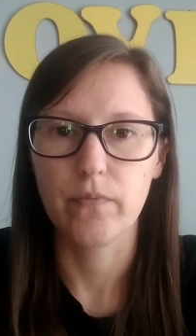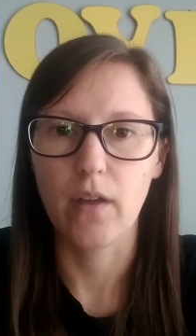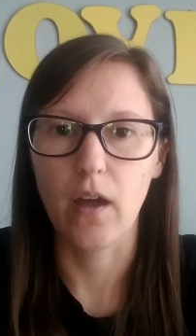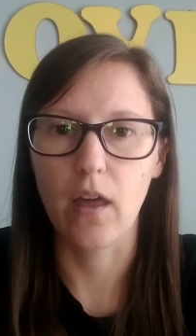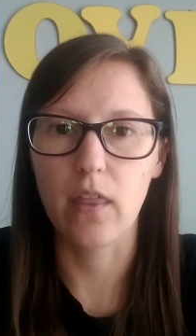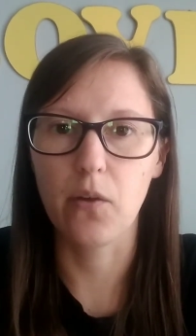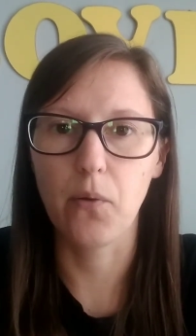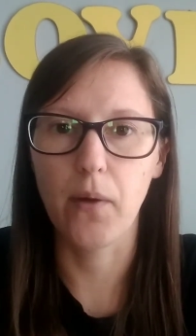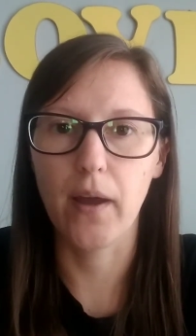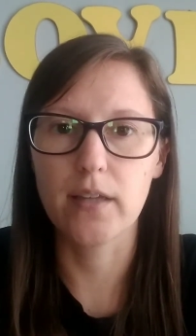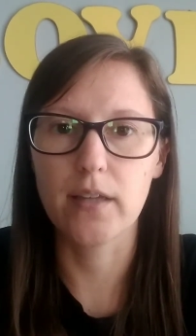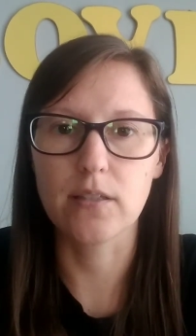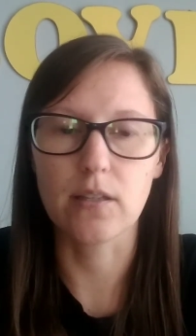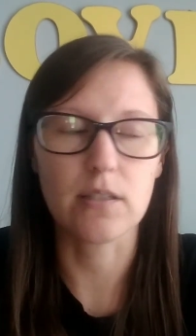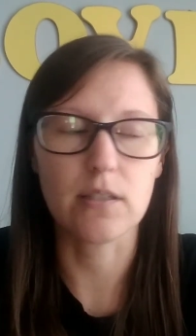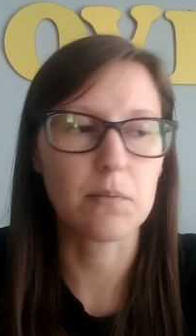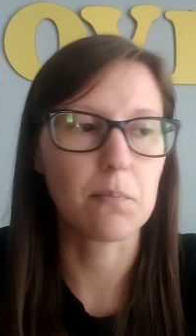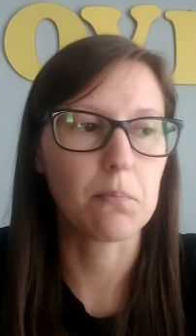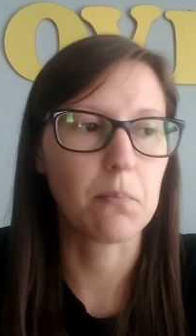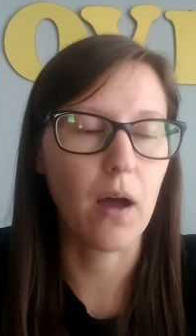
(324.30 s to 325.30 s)
Otherwise,
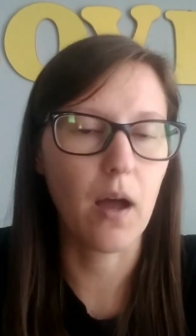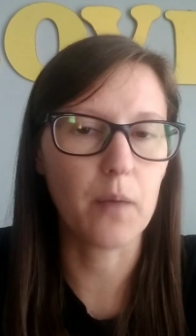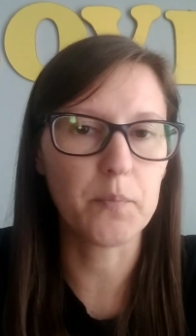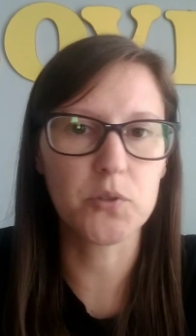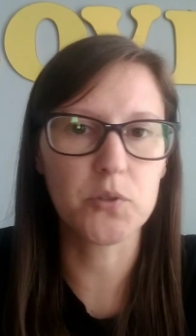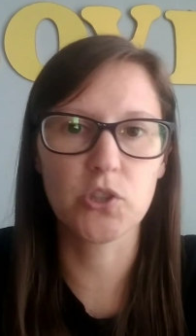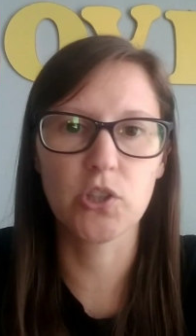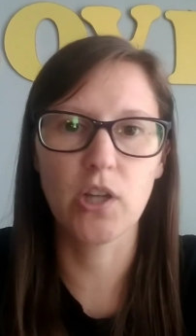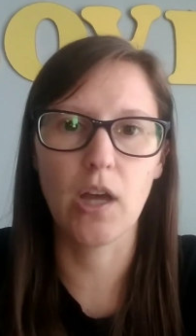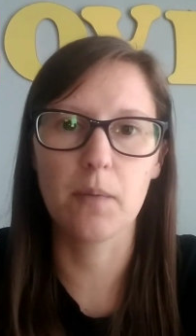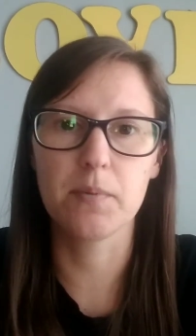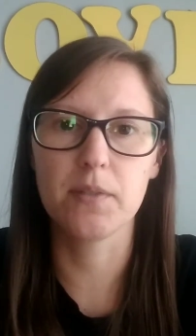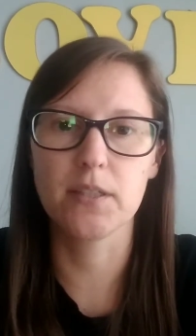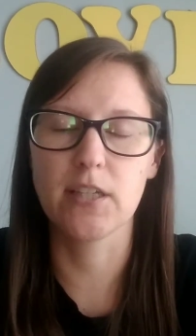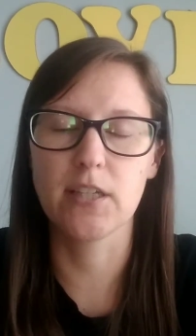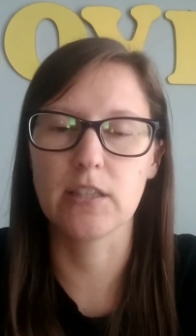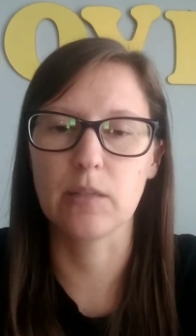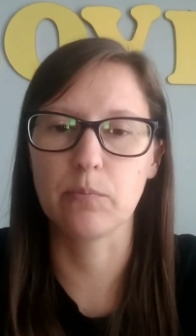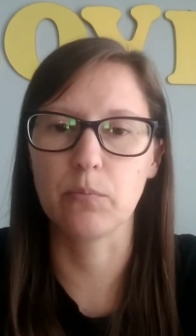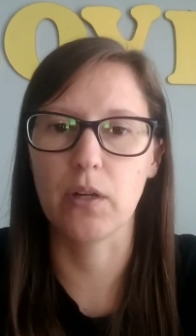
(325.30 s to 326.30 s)
it's mom's job to
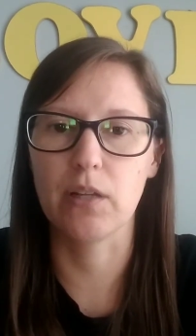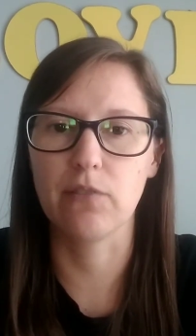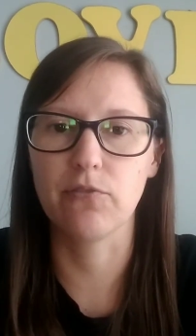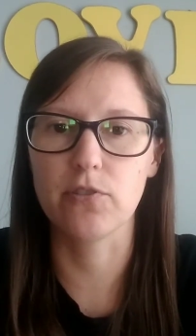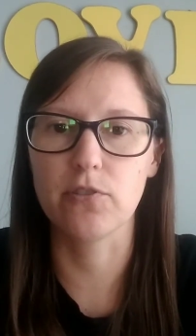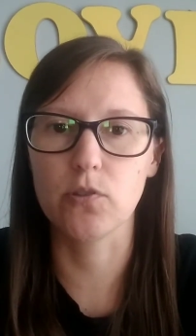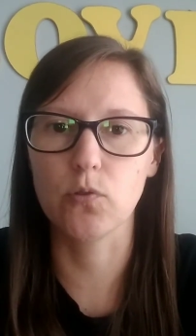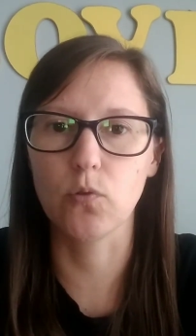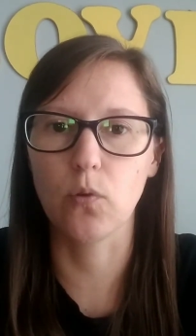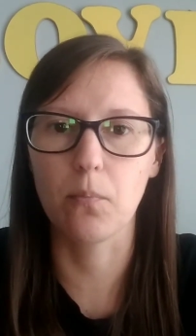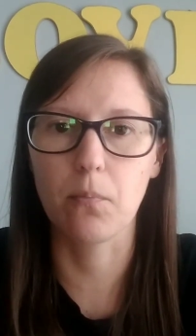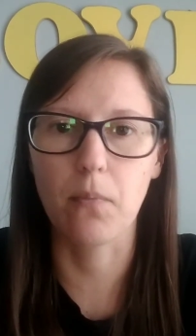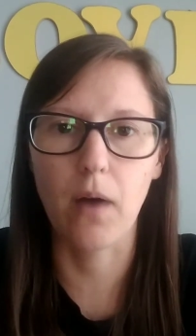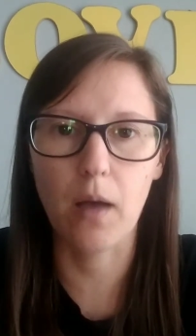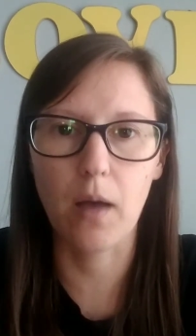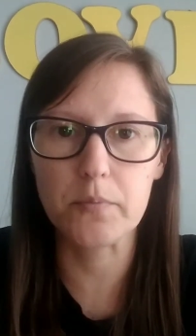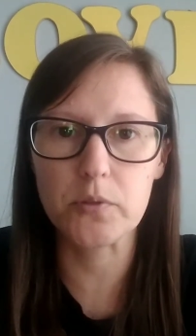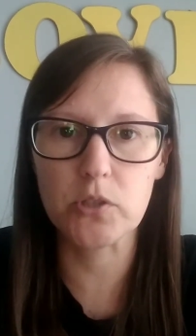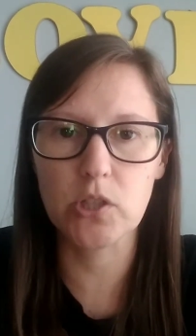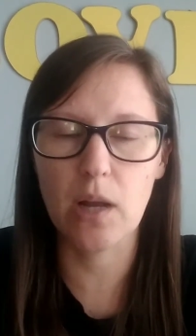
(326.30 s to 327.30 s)
get them ready for school,
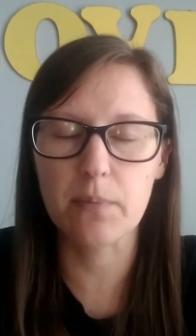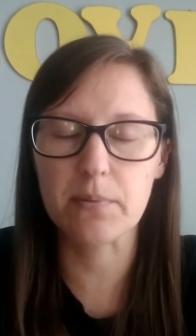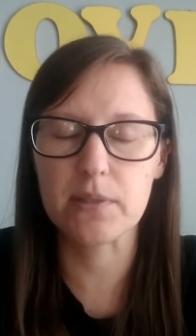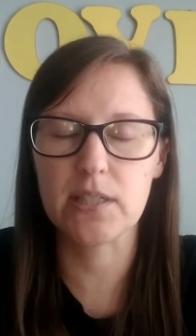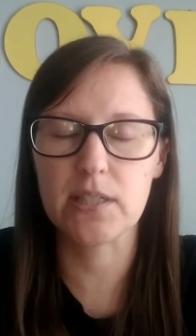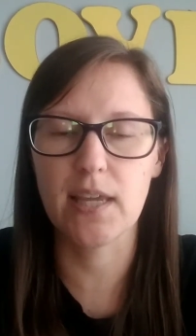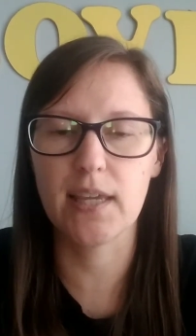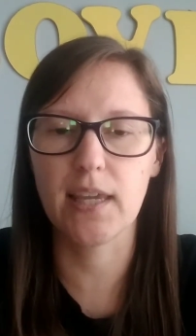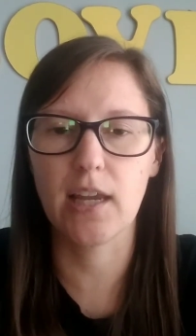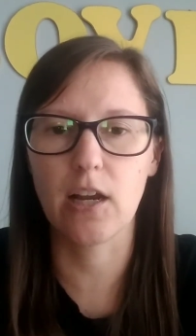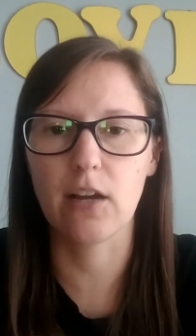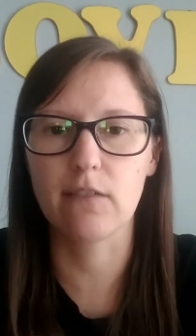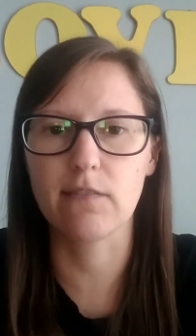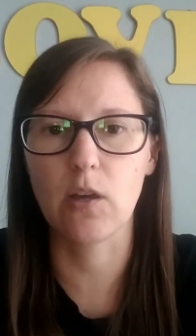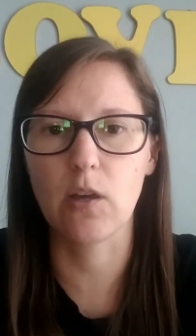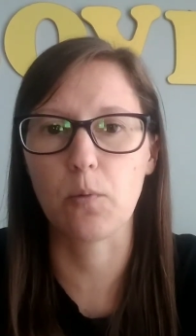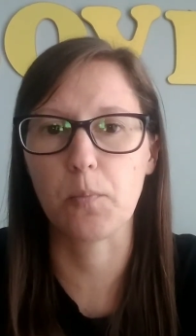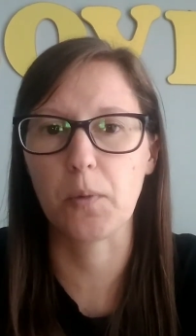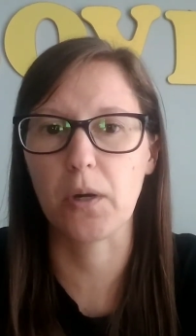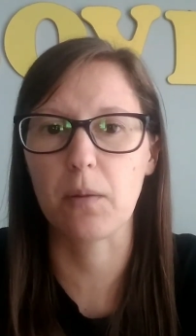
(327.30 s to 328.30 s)
mom's job to take care of
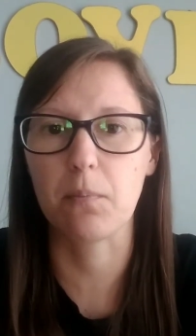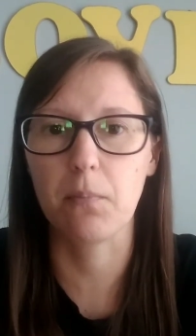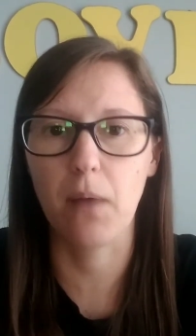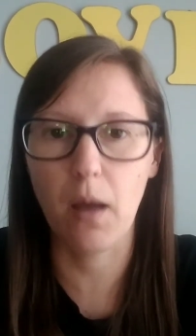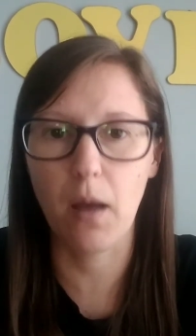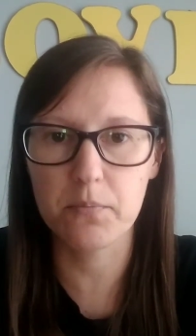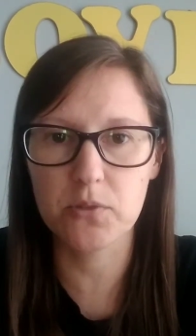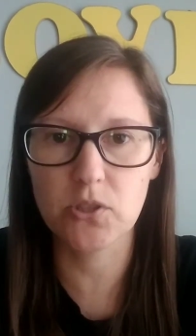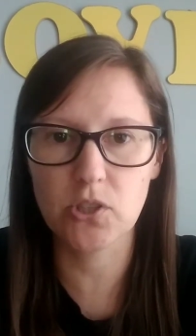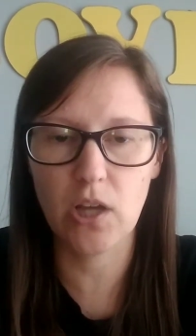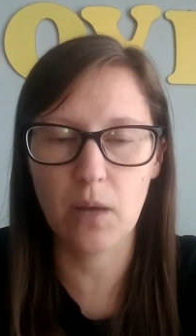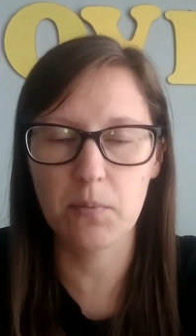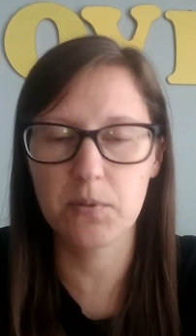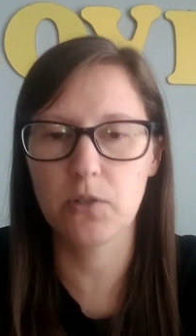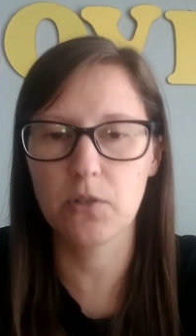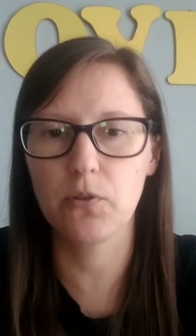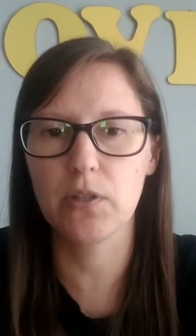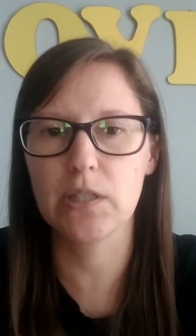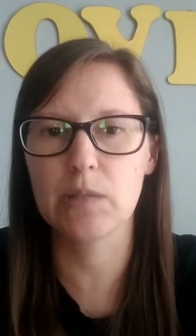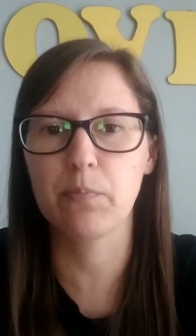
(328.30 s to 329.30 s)
the homework, mom's job
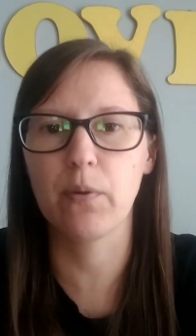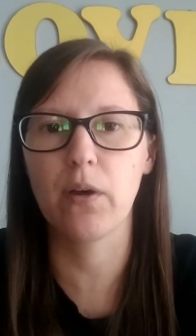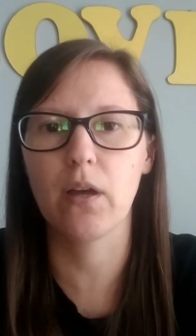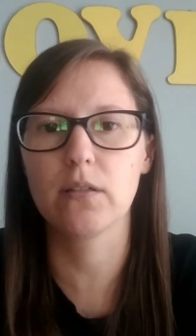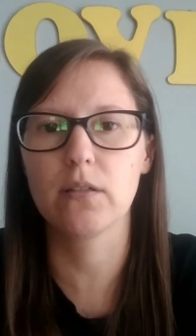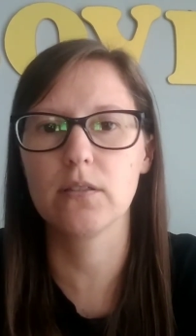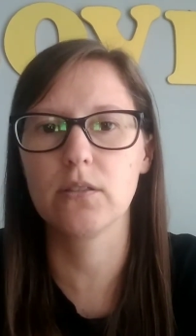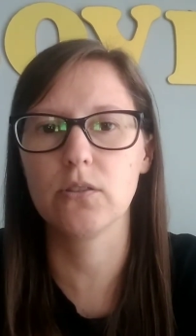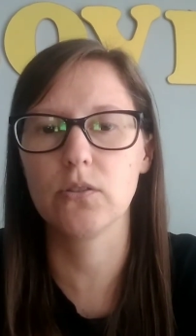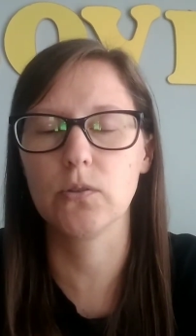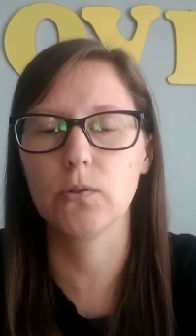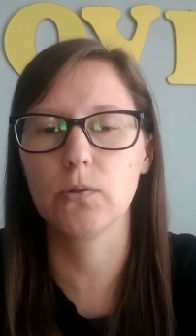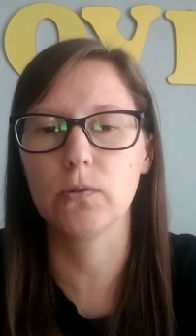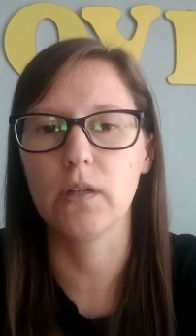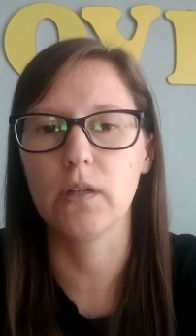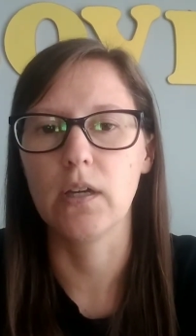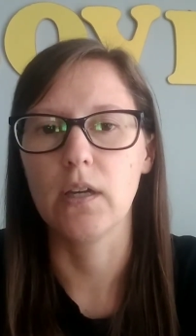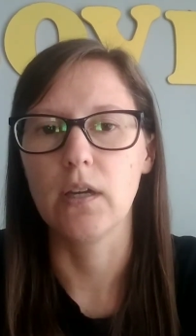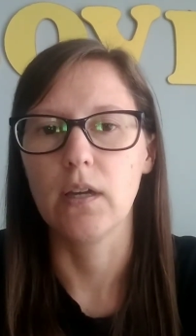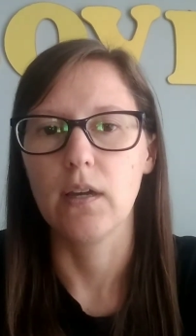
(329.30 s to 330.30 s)
to respond to